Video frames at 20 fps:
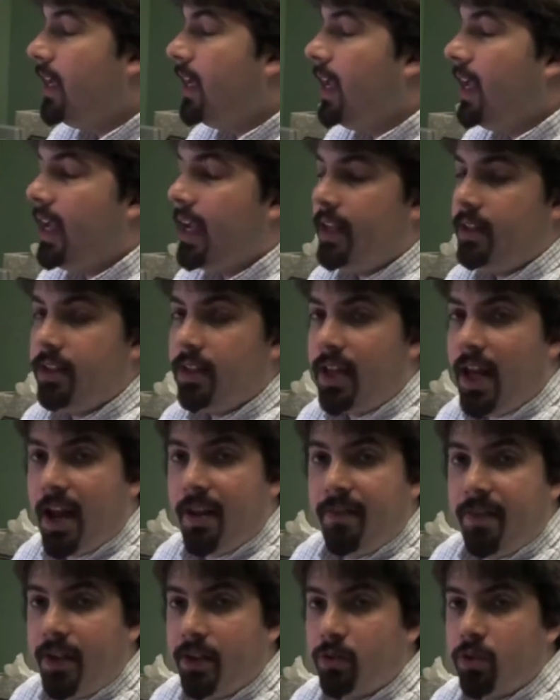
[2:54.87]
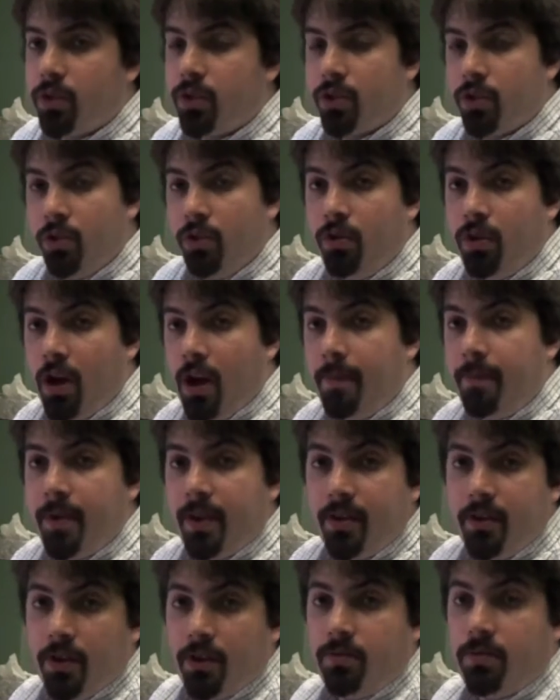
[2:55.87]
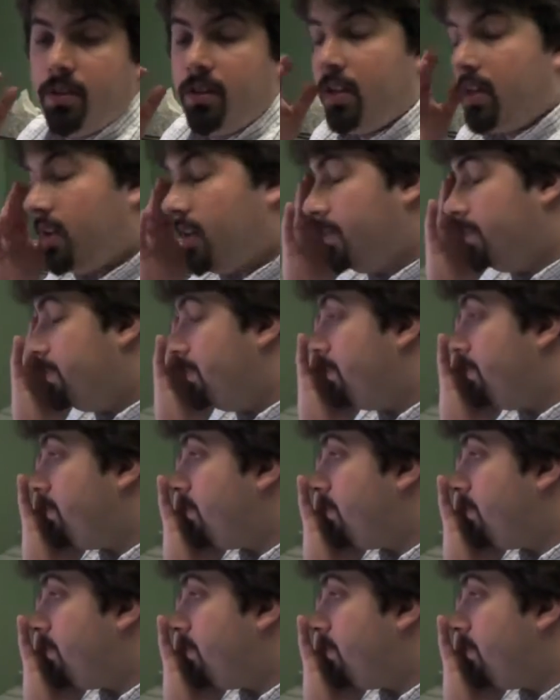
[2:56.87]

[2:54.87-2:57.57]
and a lot of things were skewed up in terms of the